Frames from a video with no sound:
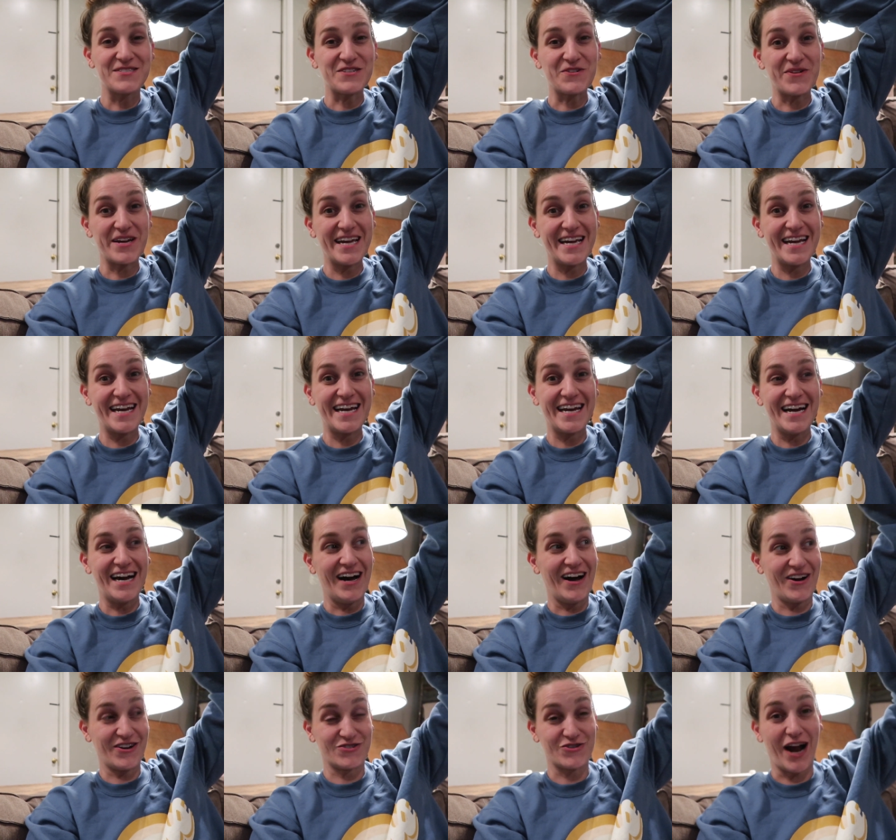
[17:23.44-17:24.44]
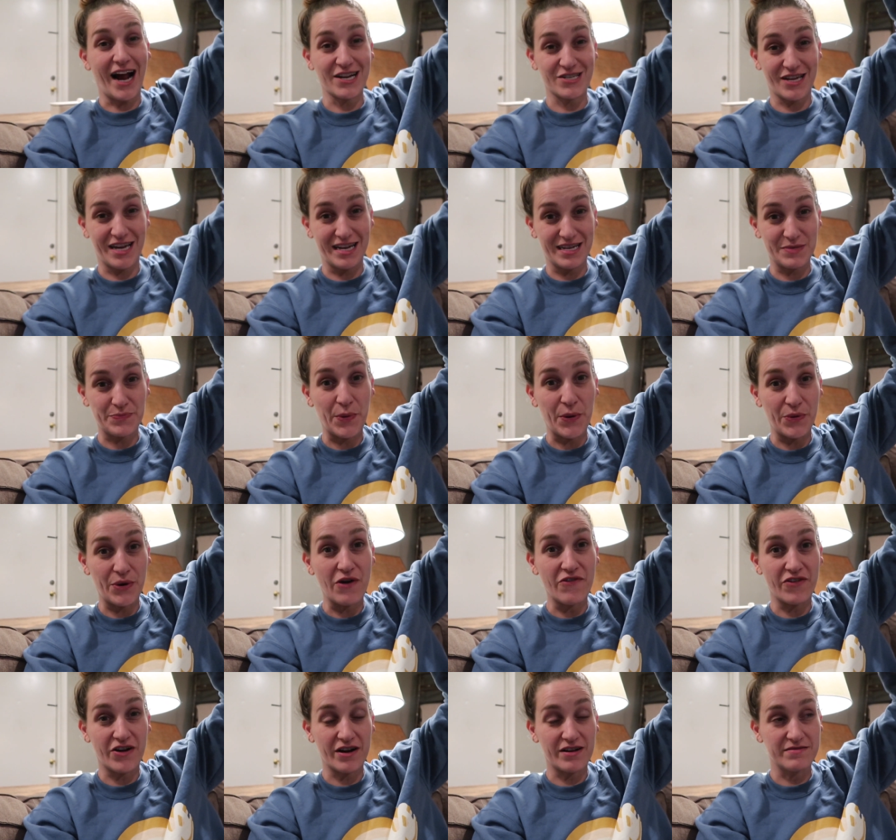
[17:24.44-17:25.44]
So he, our trash can is blown
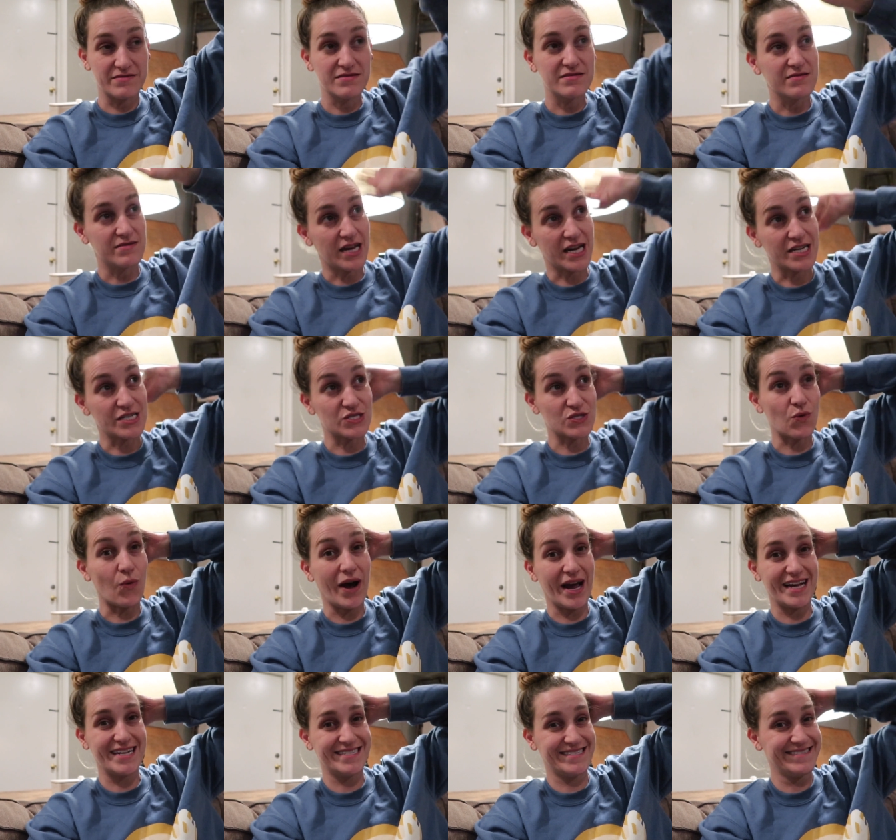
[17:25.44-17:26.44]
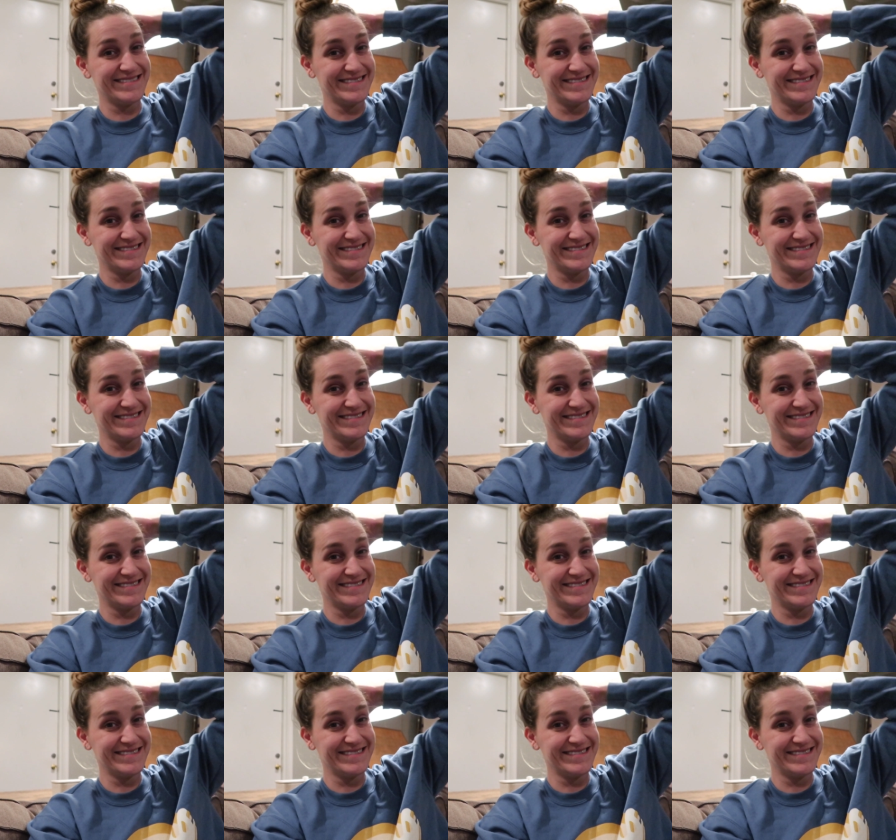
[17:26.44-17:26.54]
over like twice.